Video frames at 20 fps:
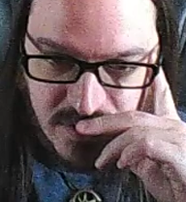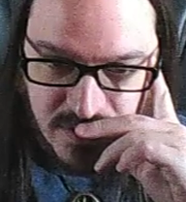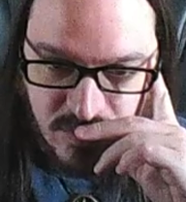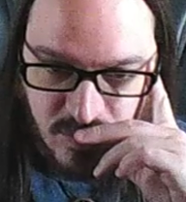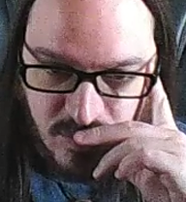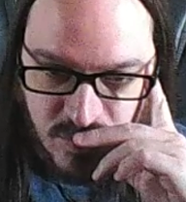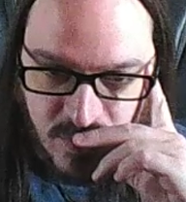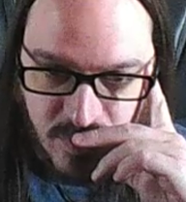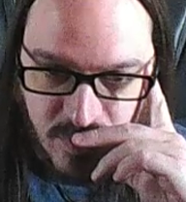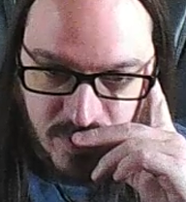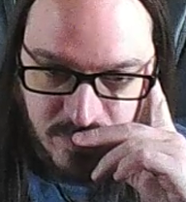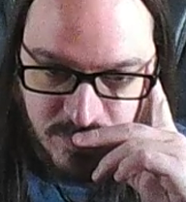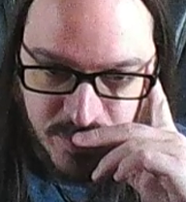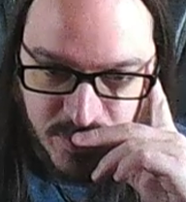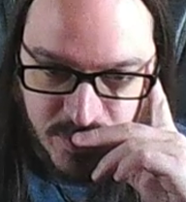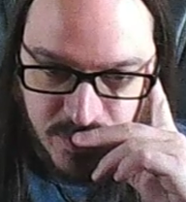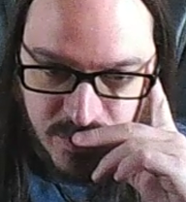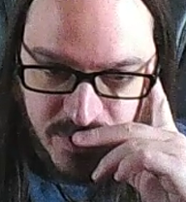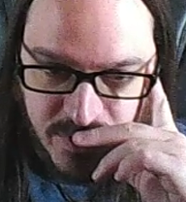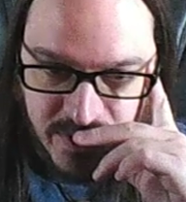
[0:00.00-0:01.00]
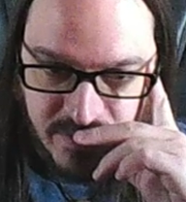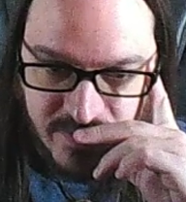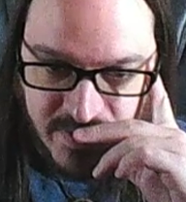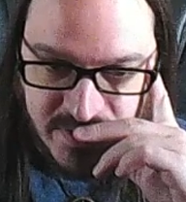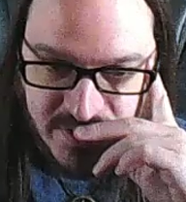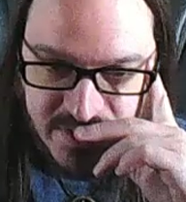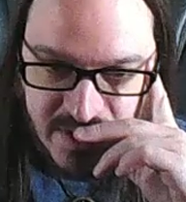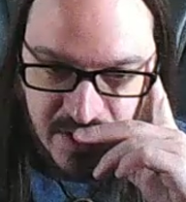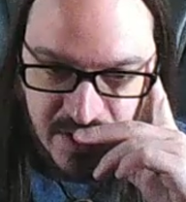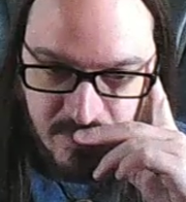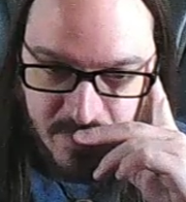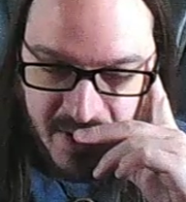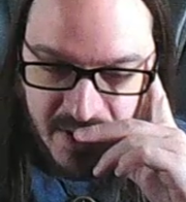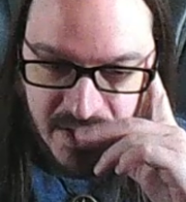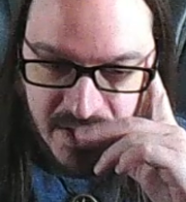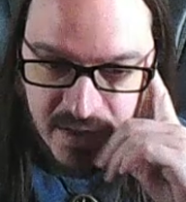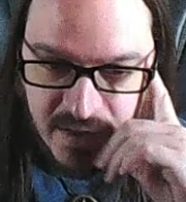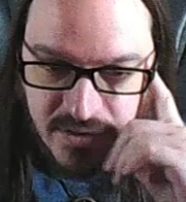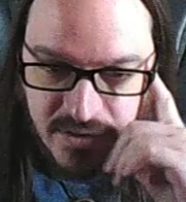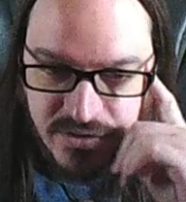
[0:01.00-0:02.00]
we'll go ahead and put her defense down back
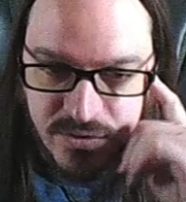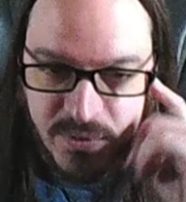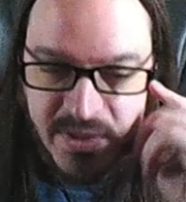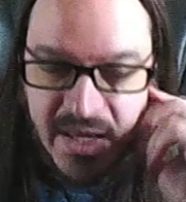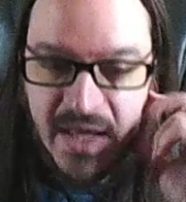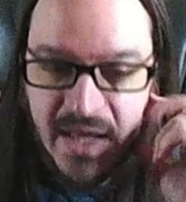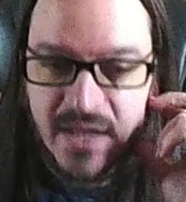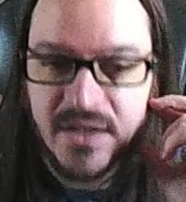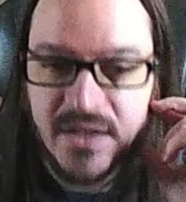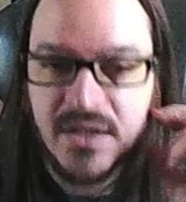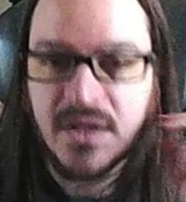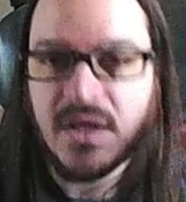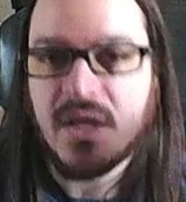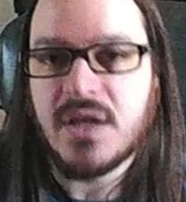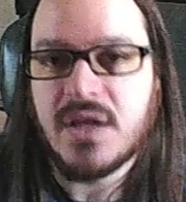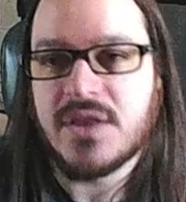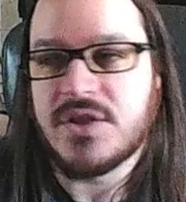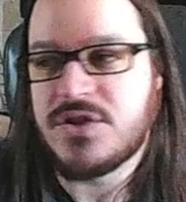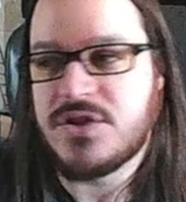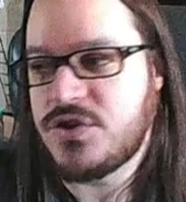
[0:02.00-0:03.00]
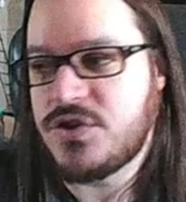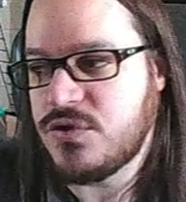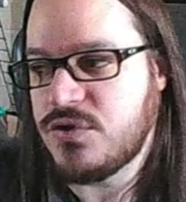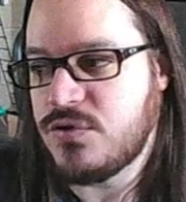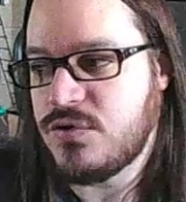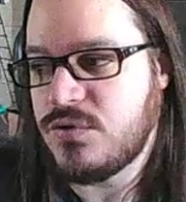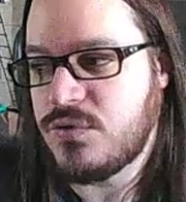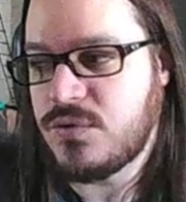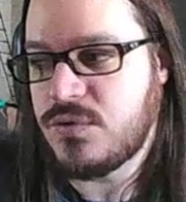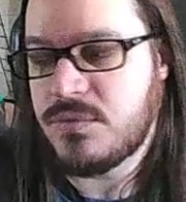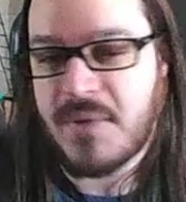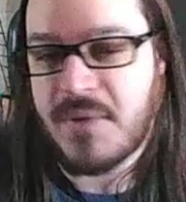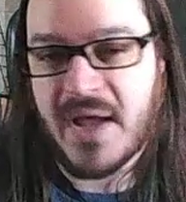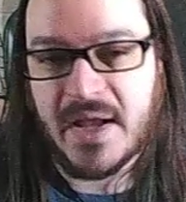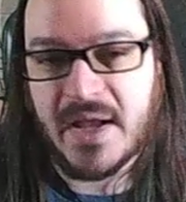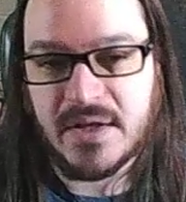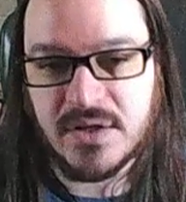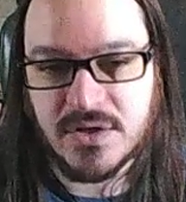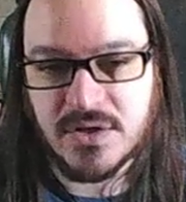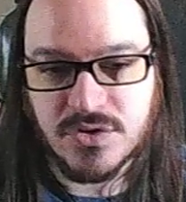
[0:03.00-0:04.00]
in. So again, the two
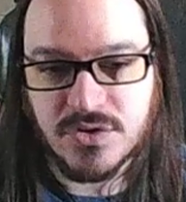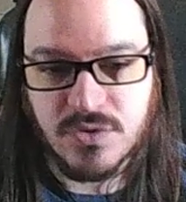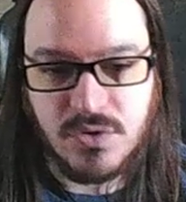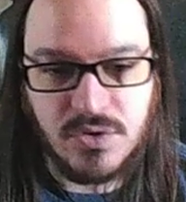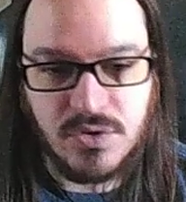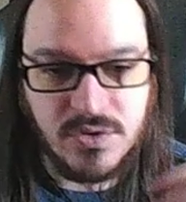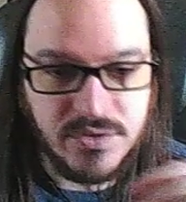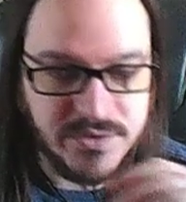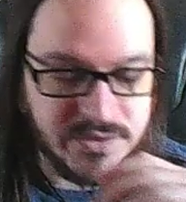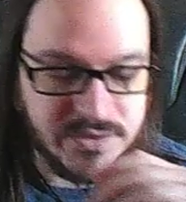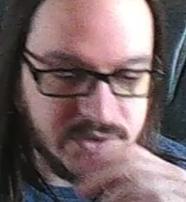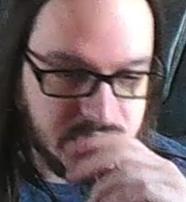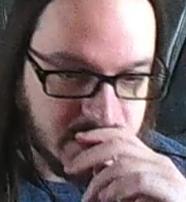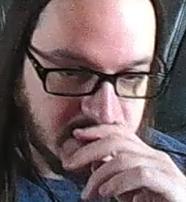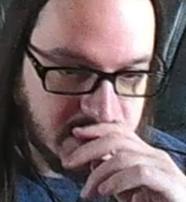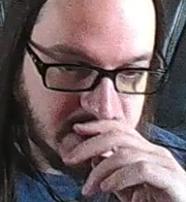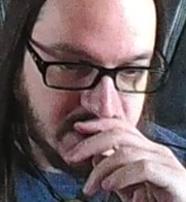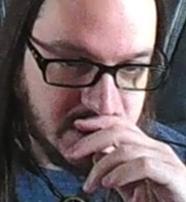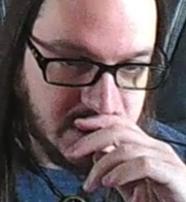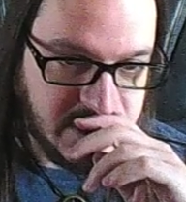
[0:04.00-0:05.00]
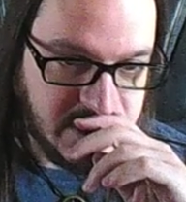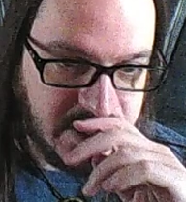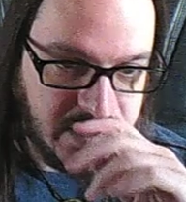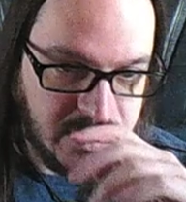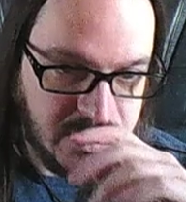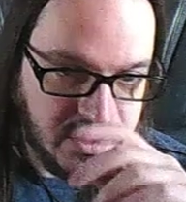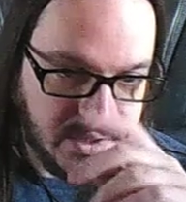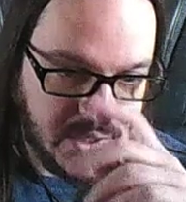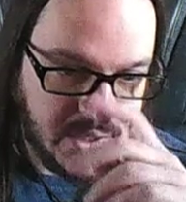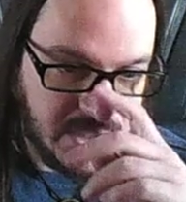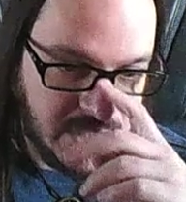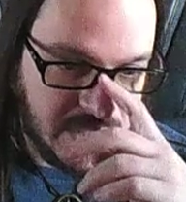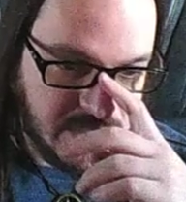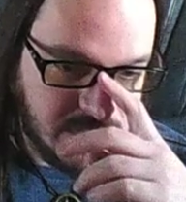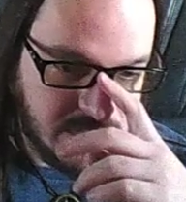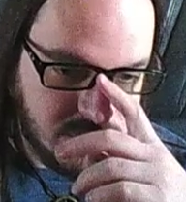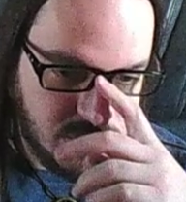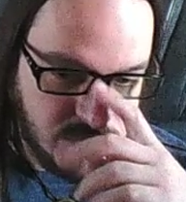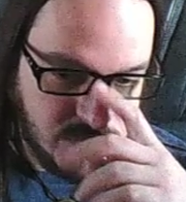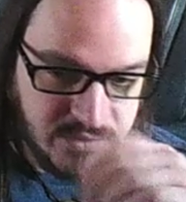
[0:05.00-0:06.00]
mind controls, the healing, and the
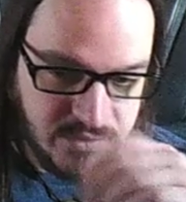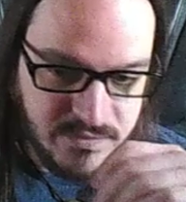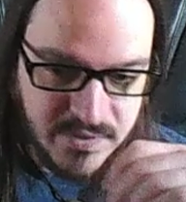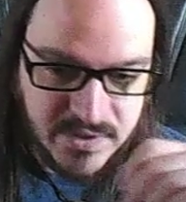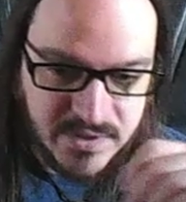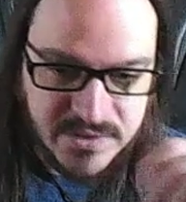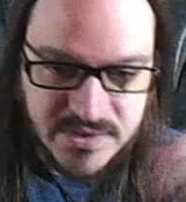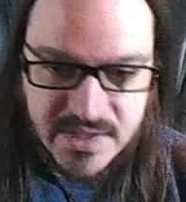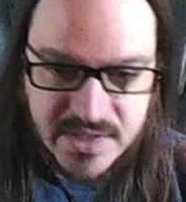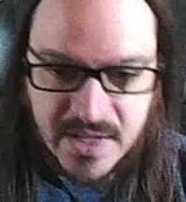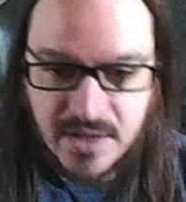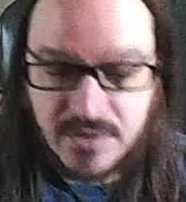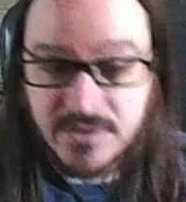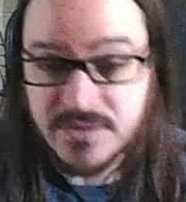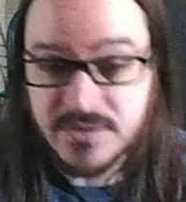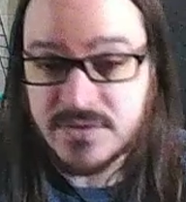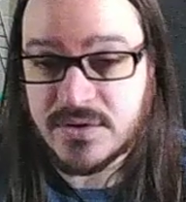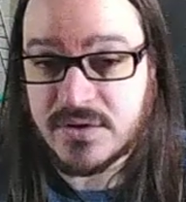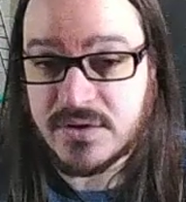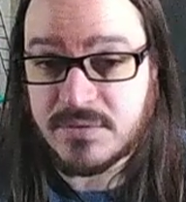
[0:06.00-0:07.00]
two defense downs is